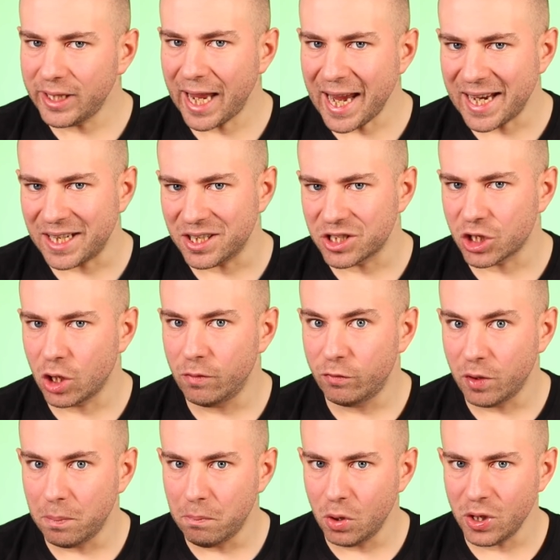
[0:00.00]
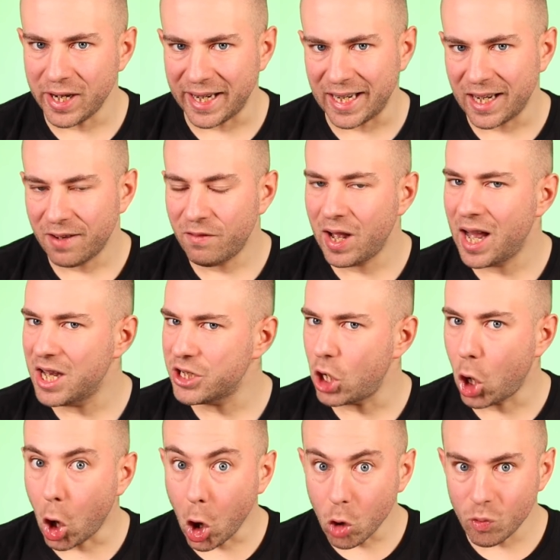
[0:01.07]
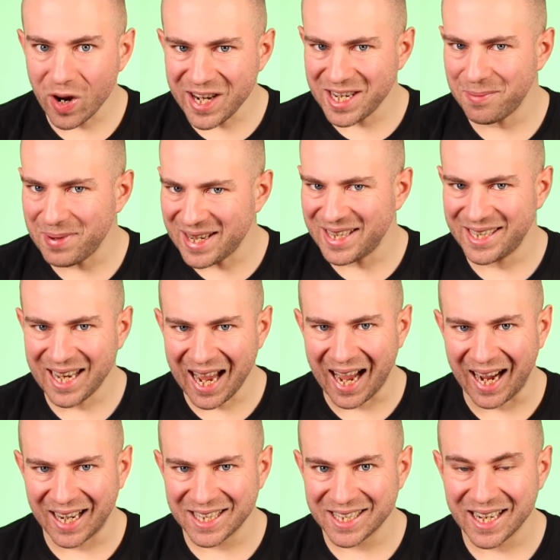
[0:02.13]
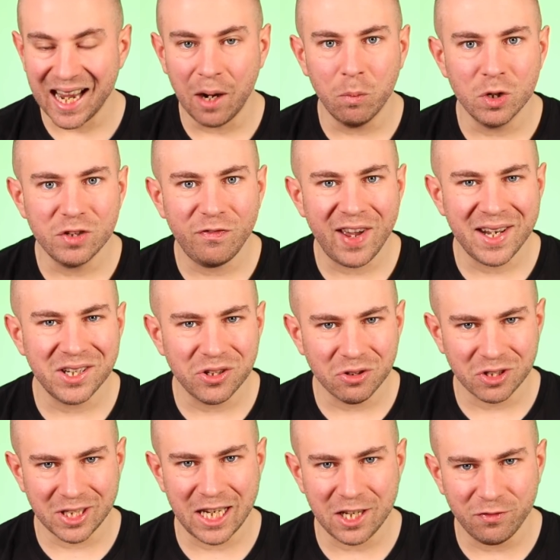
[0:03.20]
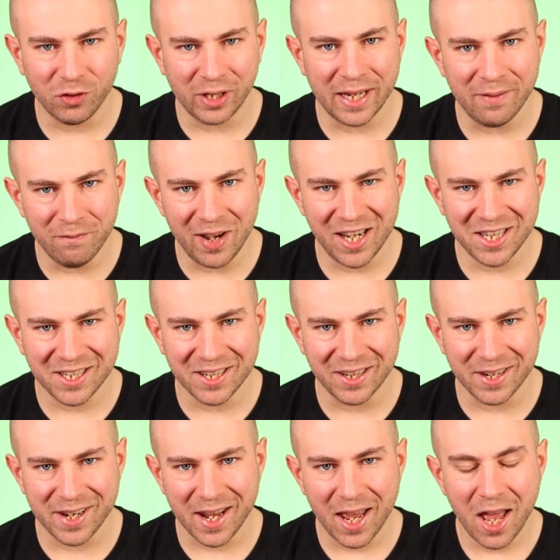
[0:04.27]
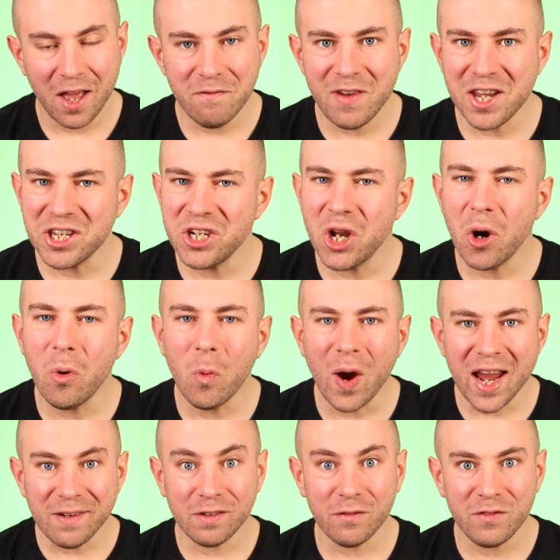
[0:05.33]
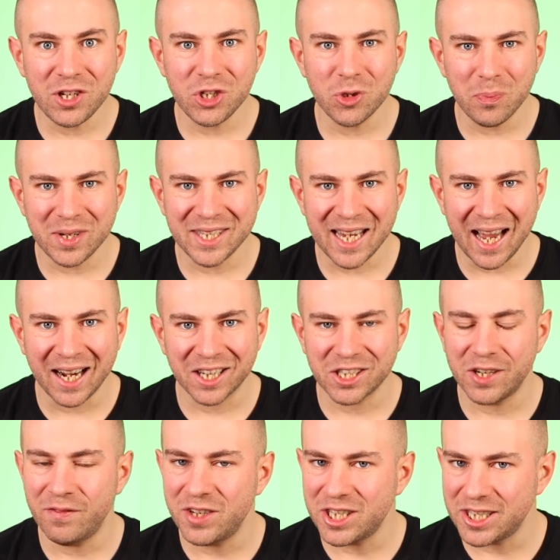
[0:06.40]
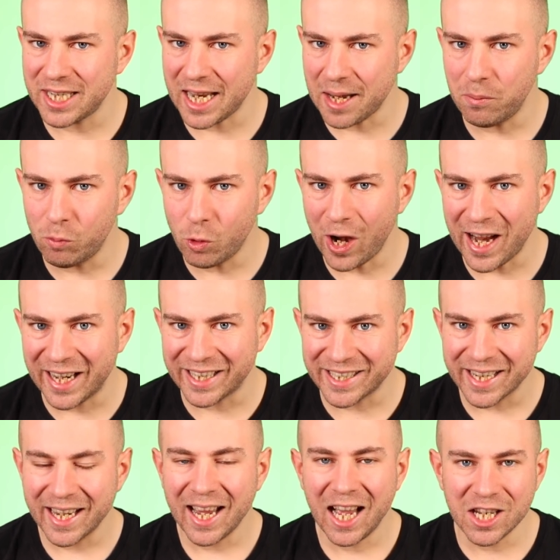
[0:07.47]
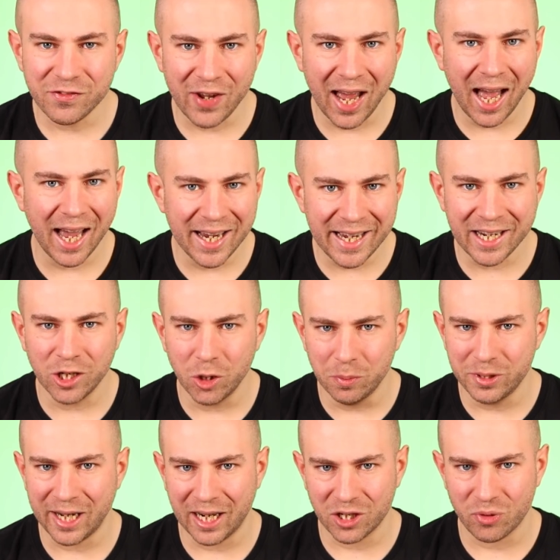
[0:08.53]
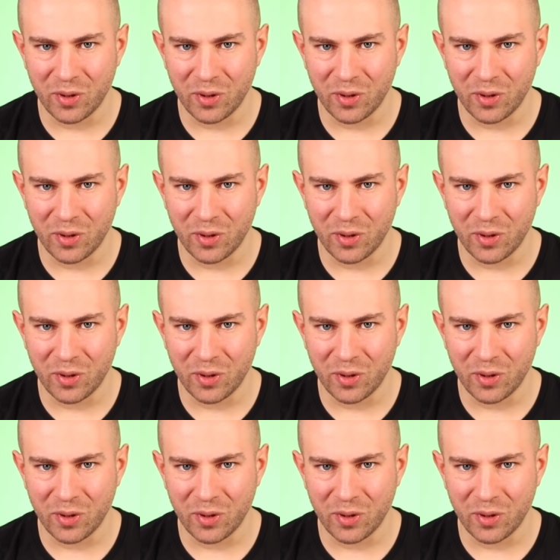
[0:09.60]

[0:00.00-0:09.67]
gains come from money that has already been taxed and was then successfully invested. There's no way that this should be taxed at the same rate as the high income tax